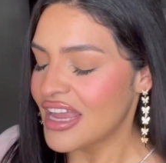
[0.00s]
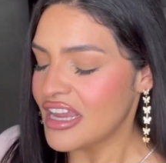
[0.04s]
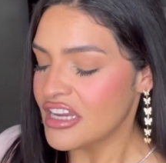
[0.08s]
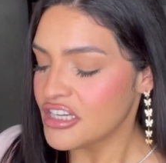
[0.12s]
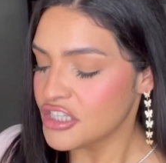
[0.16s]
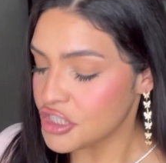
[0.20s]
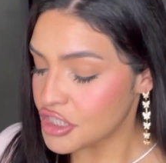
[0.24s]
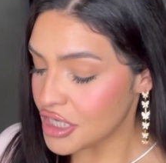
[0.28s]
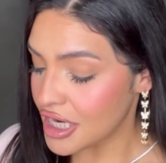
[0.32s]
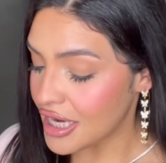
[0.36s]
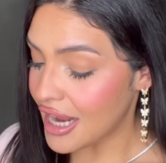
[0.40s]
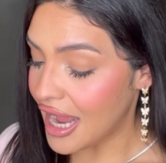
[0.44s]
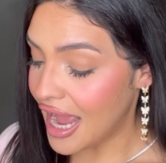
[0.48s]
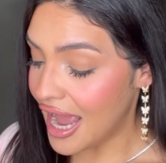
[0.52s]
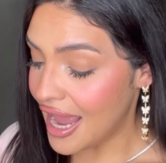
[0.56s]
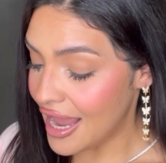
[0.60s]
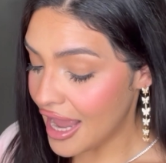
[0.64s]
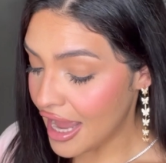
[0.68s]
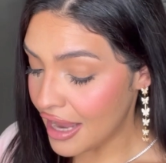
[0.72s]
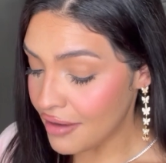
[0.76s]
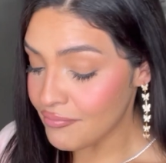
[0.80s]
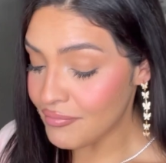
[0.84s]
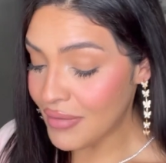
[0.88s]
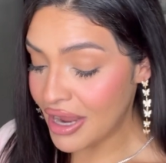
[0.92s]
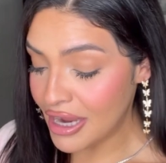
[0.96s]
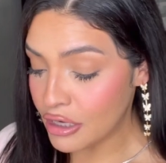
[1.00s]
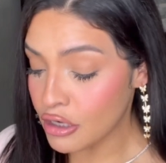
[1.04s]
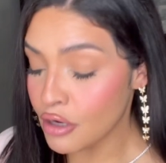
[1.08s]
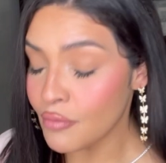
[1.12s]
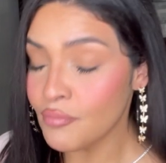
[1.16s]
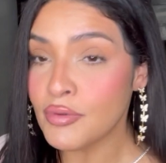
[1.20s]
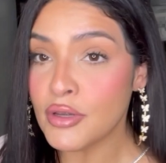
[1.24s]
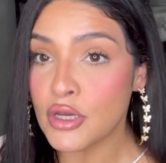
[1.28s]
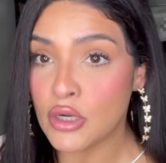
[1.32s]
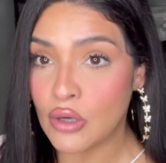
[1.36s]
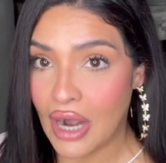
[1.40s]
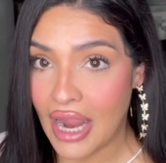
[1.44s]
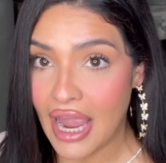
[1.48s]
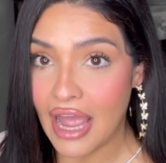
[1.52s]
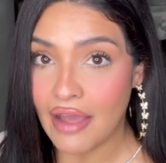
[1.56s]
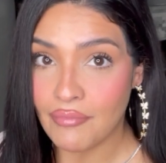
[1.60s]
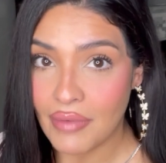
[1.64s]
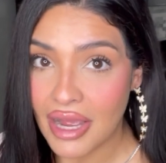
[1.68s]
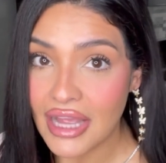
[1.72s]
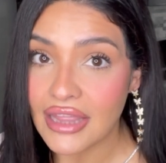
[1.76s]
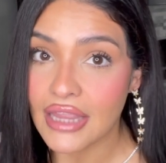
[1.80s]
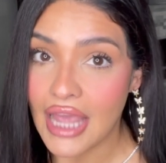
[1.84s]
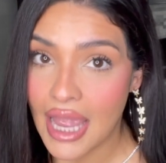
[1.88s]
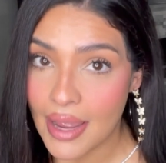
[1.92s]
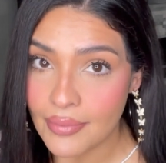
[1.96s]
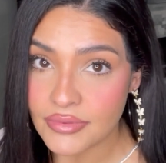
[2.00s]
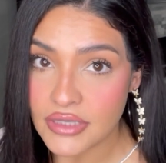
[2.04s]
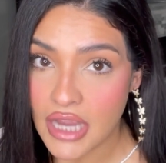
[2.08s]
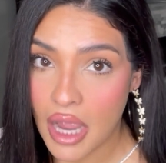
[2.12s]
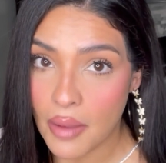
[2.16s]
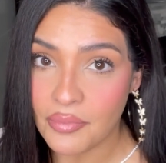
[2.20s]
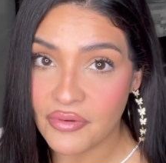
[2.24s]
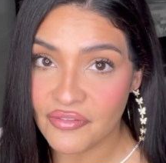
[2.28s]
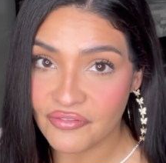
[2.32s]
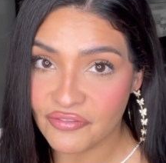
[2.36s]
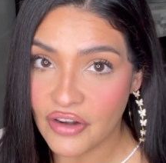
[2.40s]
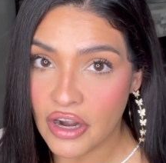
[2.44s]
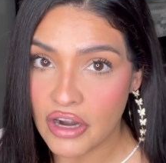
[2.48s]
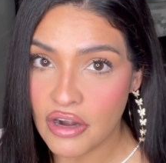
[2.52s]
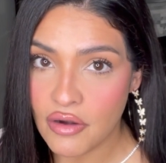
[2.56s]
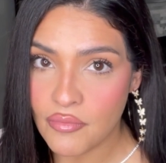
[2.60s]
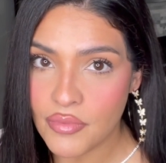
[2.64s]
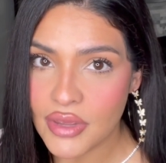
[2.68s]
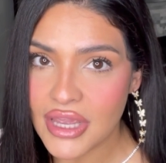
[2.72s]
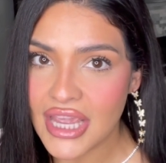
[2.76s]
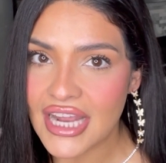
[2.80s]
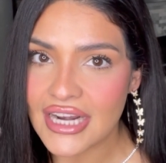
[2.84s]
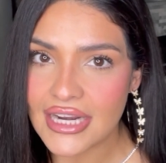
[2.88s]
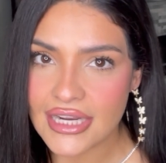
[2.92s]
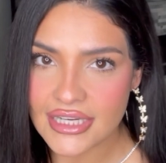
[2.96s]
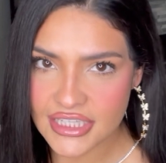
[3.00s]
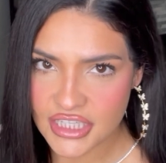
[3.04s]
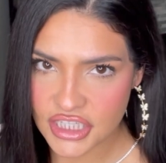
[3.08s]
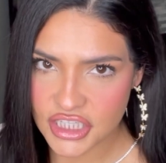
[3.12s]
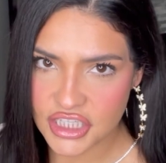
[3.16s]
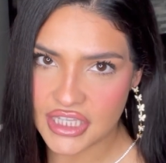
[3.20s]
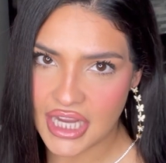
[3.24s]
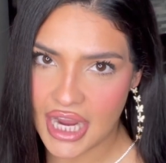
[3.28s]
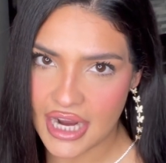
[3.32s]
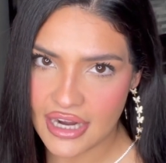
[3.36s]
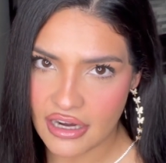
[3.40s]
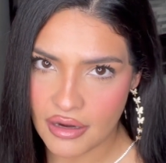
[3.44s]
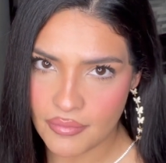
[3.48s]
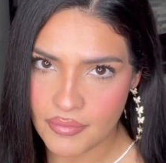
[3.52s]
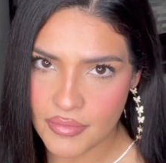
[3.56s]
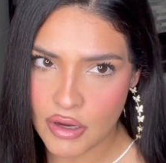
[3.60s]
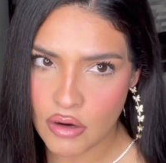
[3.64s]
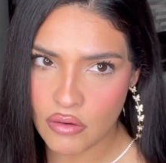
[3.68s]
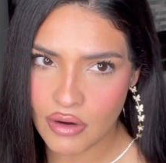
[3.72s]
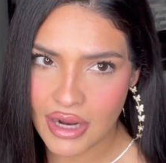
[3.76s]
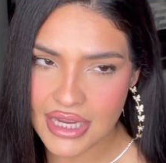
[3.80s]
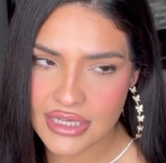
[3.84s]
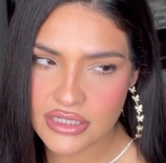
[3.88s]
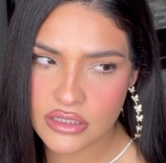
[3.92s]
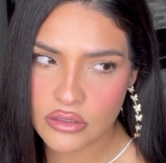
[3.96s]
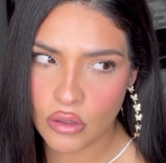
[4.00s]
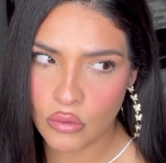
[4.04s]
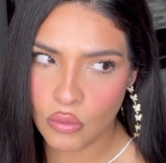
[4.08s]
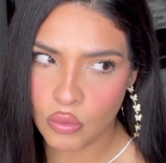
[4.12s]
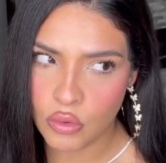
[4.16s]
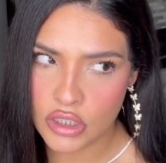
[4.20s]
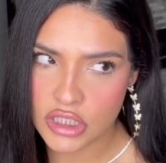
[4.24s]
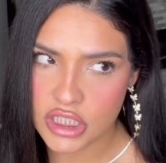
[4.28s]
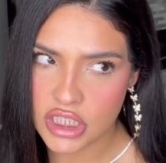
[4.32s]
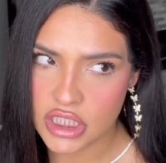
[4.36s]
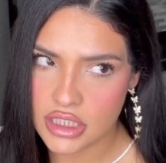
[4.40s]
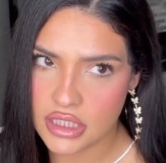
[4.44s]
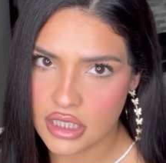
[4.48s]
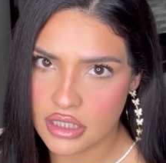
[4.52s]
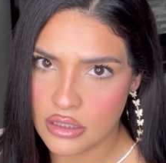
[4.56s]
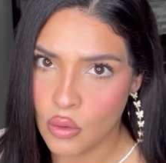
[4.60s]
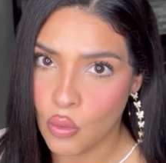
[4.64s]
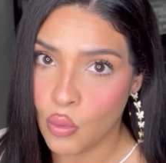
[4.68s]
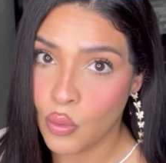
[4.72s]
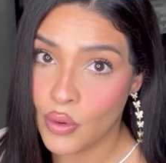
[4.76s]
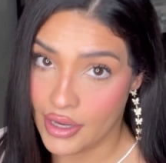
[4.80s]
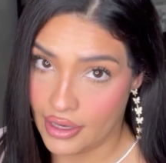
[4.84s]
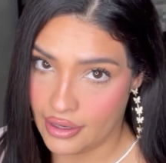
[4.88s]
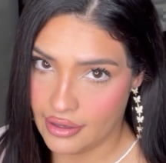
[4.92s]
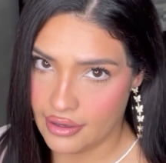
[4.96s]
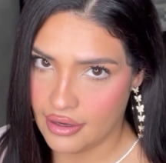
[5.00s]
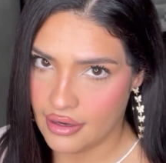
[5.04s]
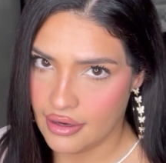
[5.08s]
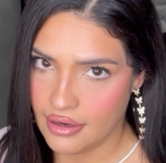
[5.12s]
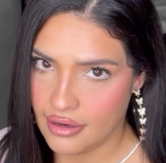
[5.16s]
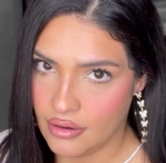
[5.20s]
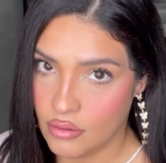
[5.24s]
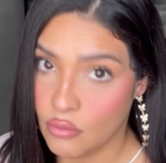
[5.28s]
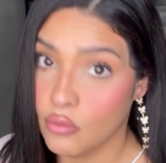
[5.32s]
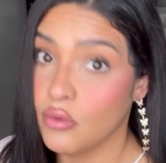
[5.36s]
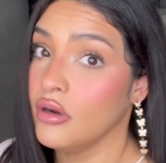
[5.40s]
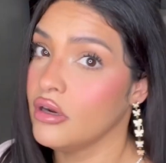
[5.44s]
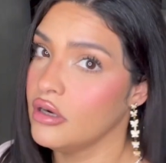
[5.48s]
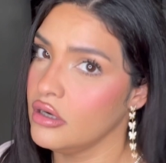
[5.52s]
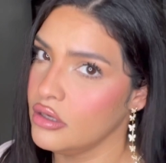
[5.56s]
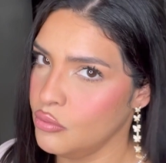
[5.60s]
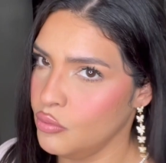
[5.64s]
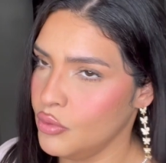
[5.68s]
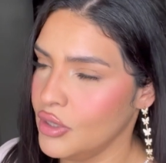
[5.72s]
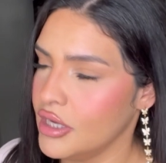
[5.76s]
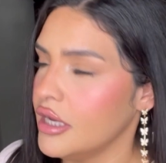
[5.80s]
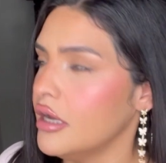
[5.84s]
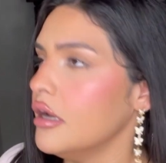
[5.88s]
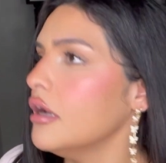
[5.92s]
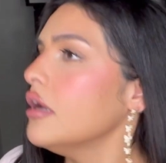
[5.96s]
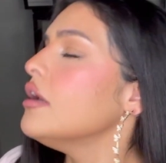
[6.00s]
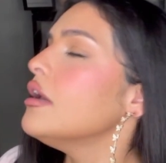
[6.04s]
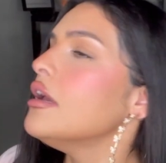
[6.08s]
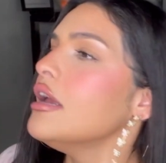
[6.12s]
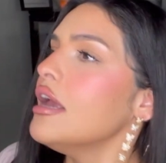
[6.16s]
Shit, I had my computer, I had my laptop in front of me and it just died on me, okay? So we're just gonna wing it. We're gonna wing it.